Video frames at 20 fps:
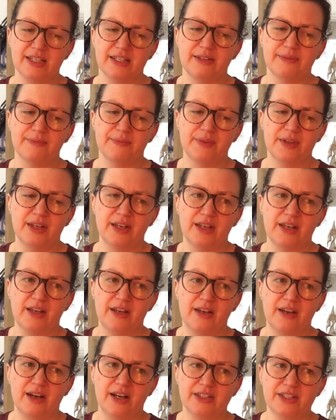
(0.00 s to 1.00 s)
And
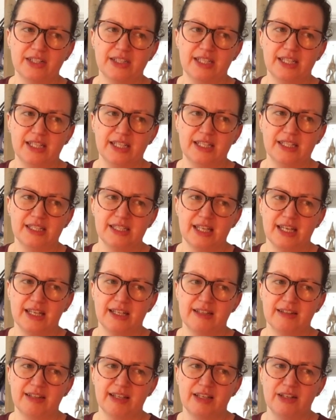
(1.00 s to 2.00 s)
I just think it's
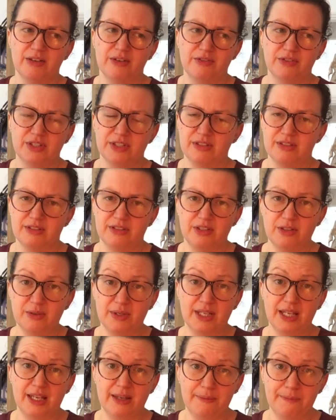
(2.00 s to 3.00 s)
that thing of just
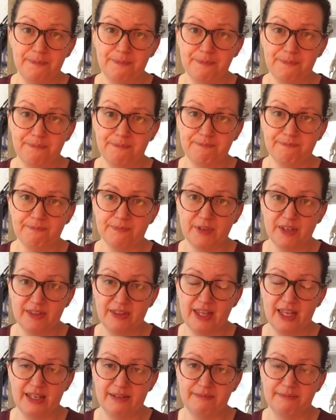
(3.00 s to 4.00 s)
doing it
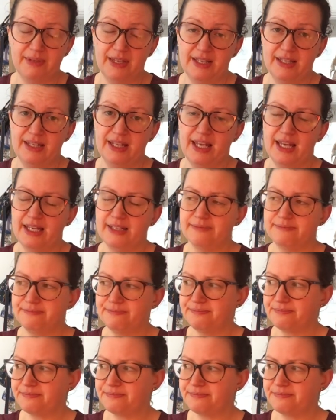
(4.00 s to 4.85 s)
then and there.